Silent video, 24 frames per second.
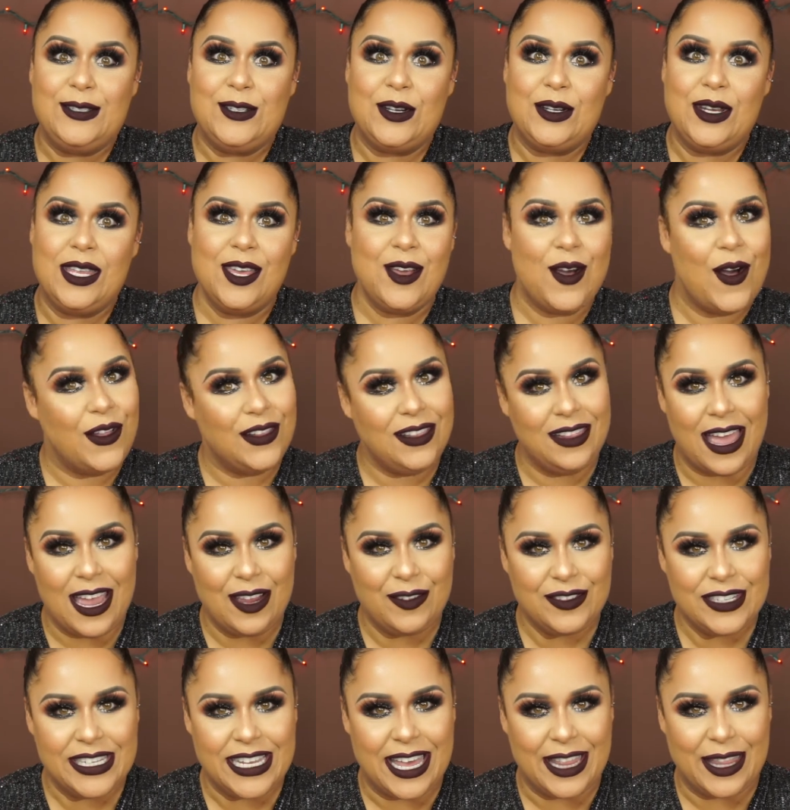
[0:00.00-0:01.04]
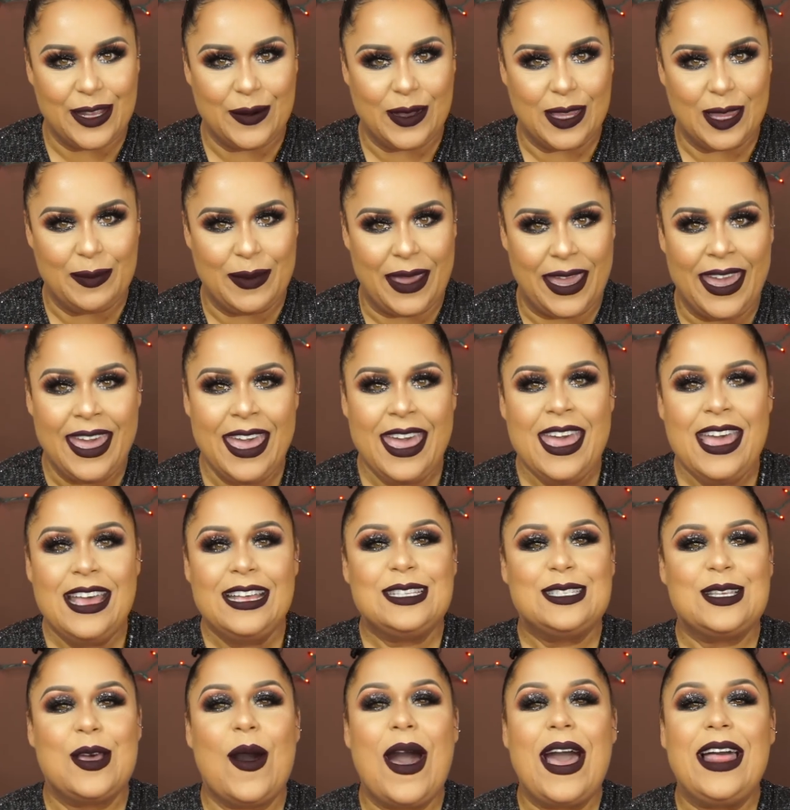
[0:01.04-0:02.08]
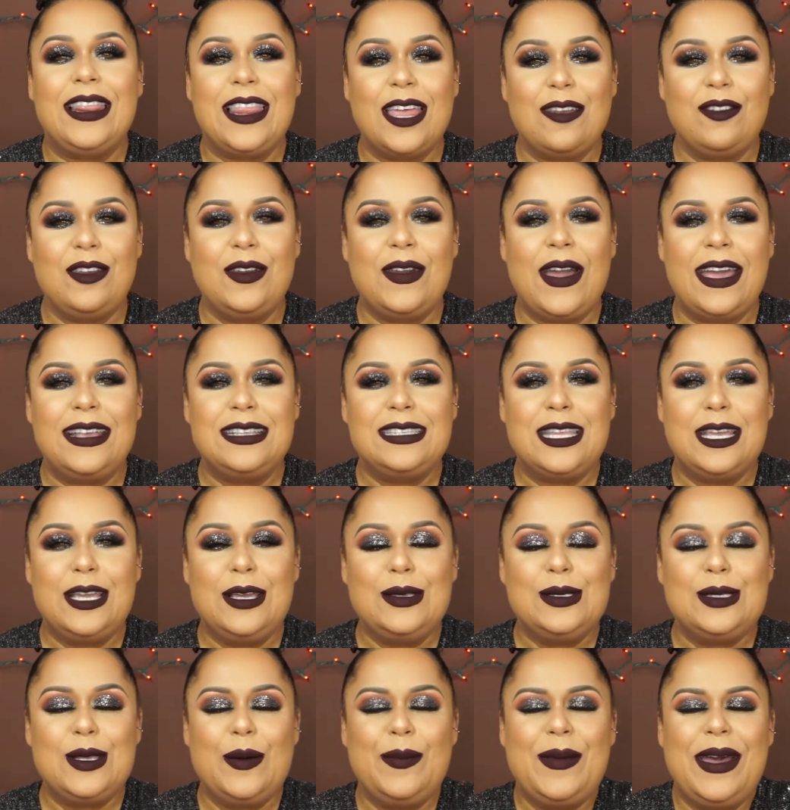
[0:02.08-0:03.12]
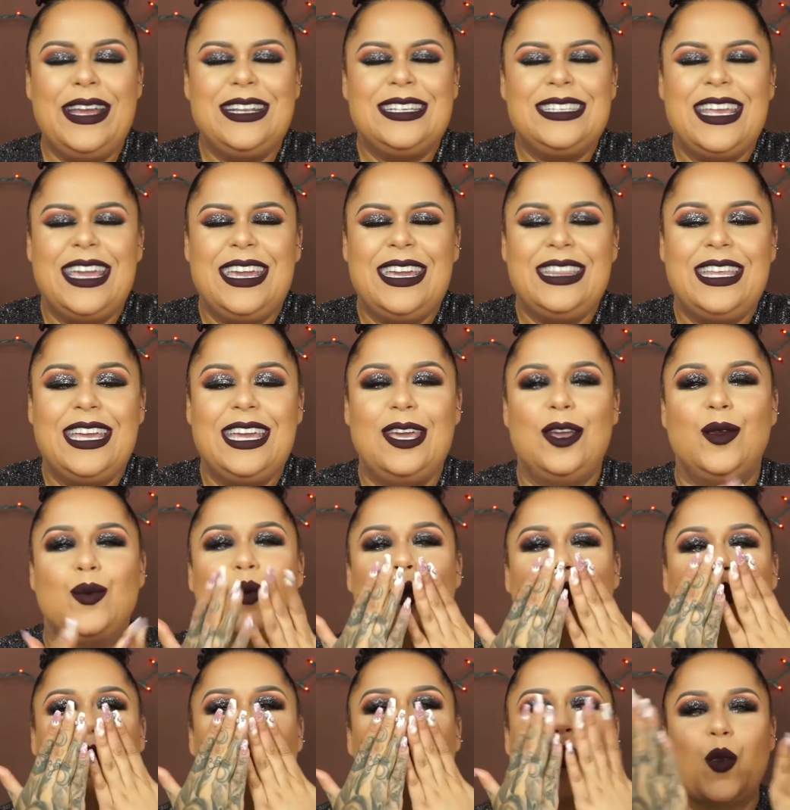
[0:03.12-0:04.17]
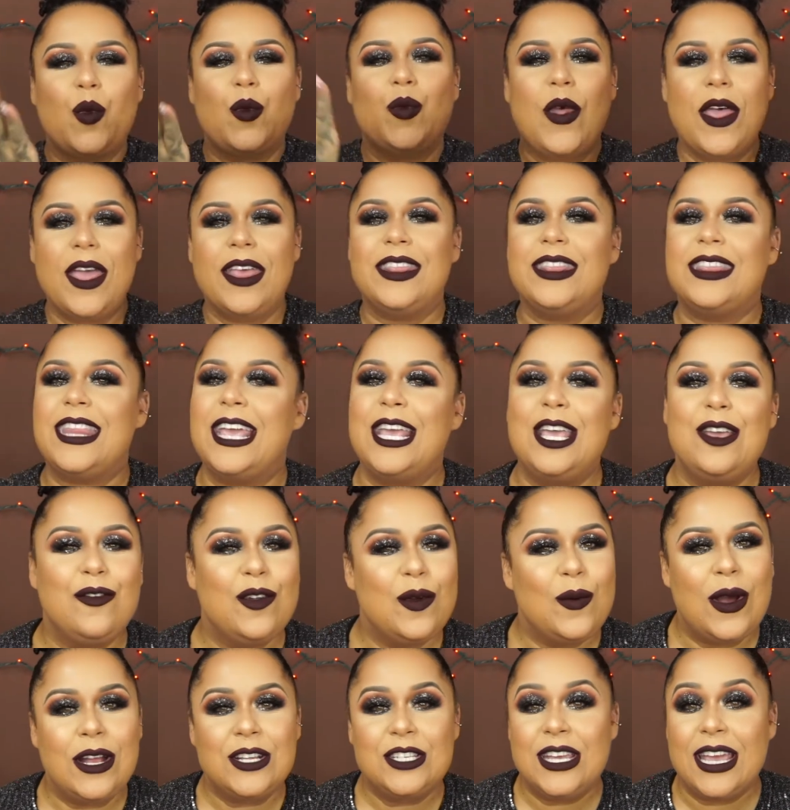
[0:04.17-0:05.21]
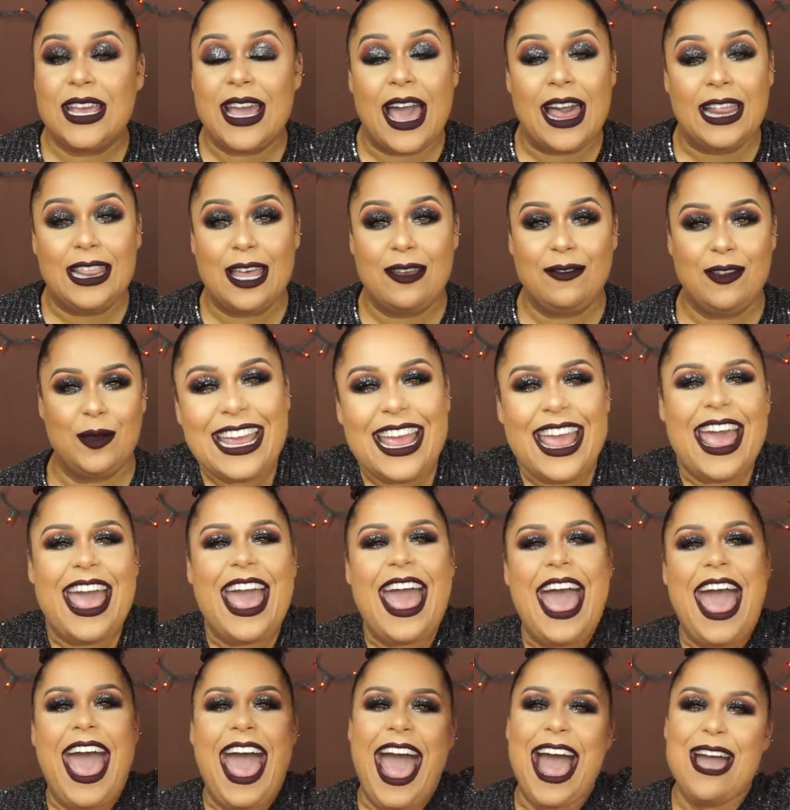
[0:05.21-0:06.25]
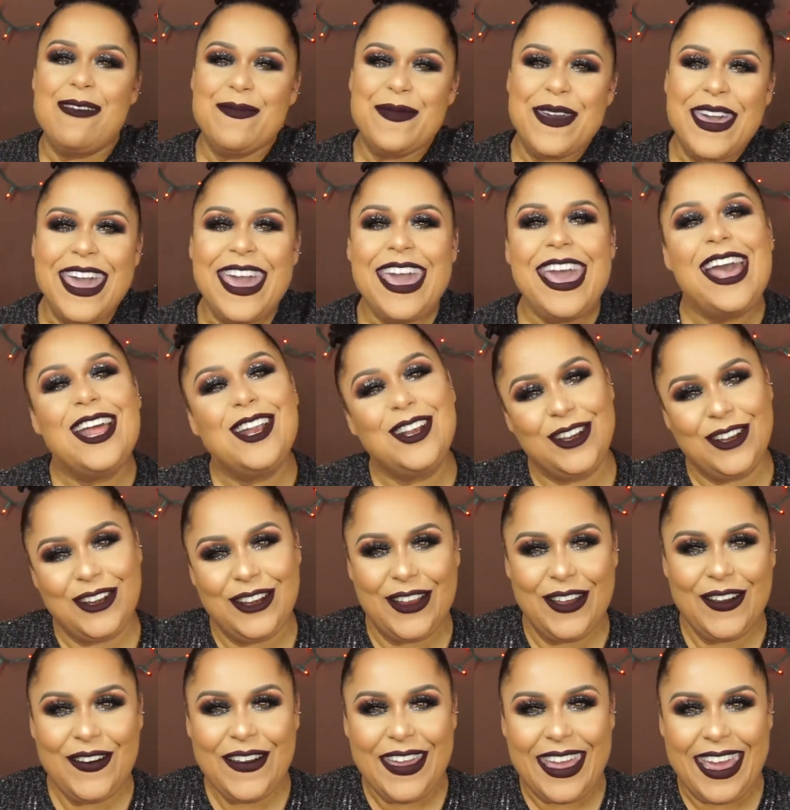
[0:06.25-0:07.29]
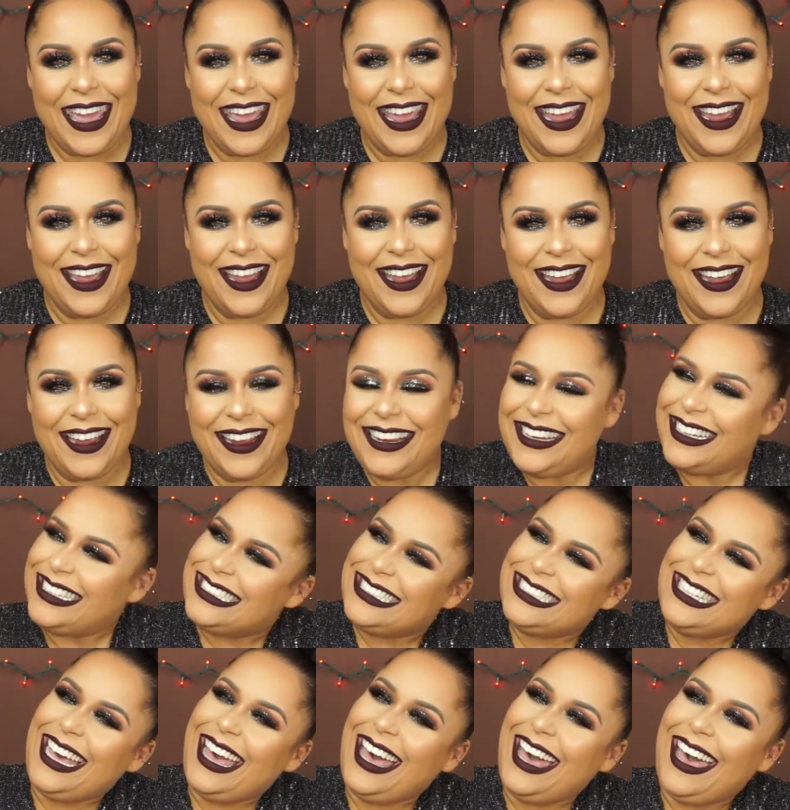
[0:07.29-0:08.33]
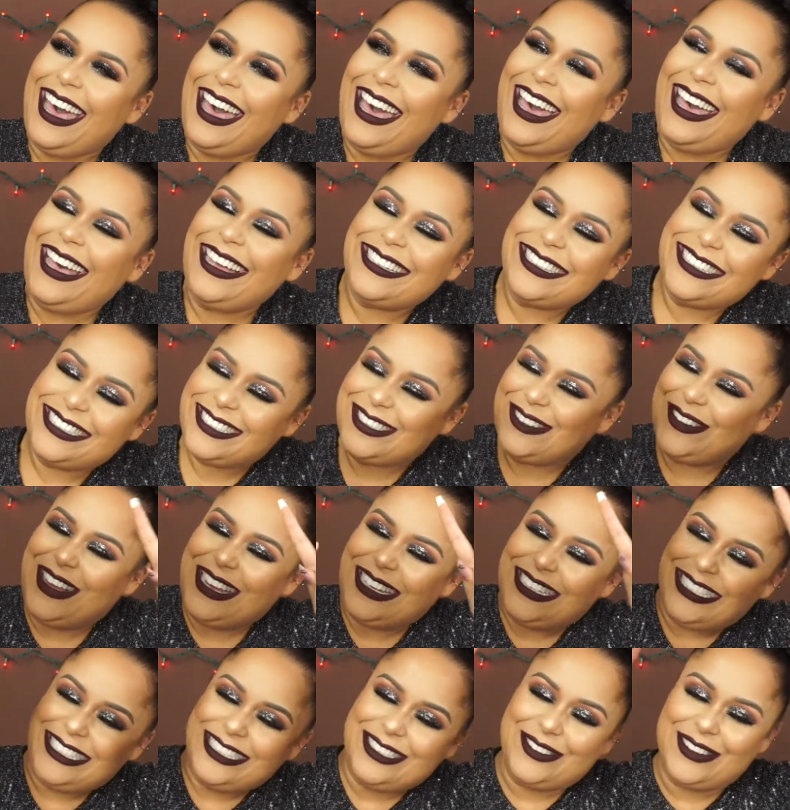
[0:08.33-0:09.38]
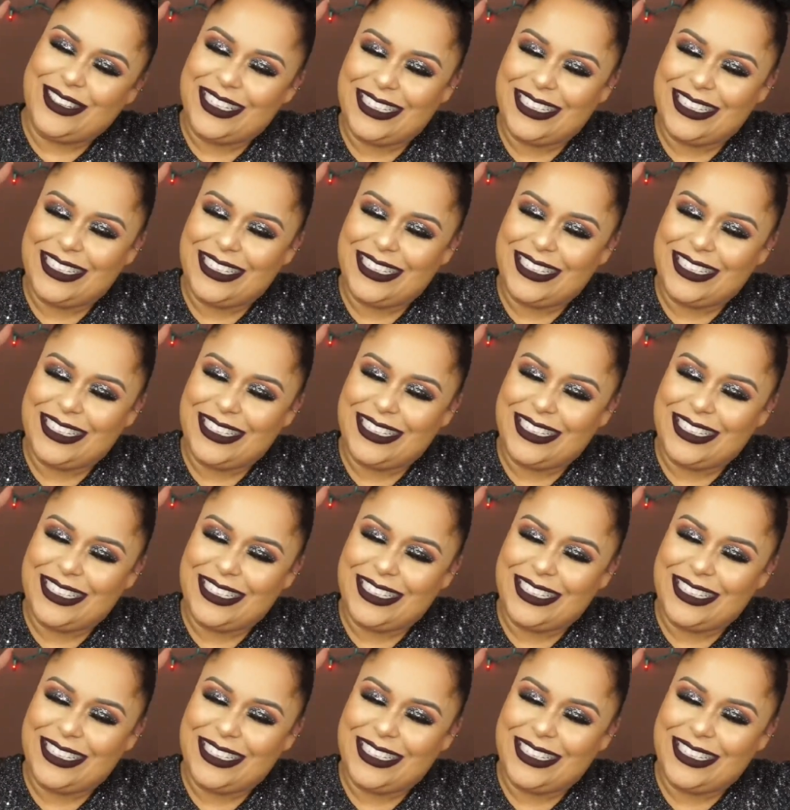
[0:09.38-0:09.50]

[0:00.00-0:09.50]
journey called life together with me. So I love you guys. Thank you so much. Thank you. Thank you. Thank you for watching. I love you. Happy New Year. 2020.